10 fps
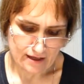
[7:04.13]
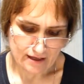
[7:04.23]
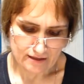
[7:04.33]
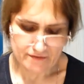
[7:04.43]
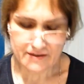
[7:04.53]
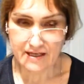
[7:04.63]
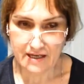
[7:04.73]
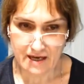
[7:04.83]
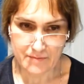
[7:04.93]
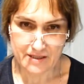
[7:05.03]
living
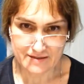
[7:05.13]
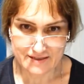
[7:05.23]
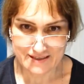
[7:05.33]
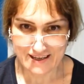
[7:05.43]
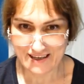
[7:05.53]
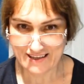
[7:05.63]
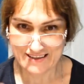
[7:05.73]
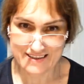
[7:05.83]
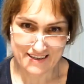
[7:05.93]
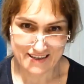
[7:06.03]
habits and
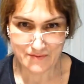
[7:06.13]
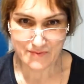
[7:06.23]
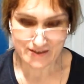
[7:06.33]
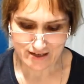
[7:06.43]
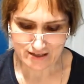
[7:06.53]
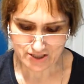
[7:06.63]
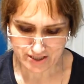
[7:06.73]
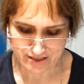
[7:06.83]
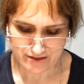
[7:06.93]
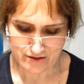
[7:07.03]

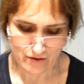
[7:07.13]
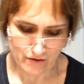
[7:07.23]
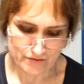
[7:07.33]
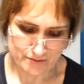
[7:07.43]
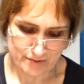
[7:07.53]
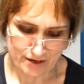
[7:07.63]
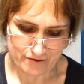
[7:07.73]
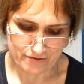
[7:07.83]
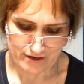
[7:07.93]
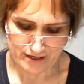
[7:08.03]
reproduction of the
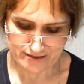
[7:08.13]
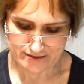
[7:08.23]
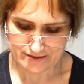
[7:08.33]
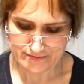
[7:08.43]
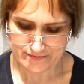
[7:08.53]
bryophytes.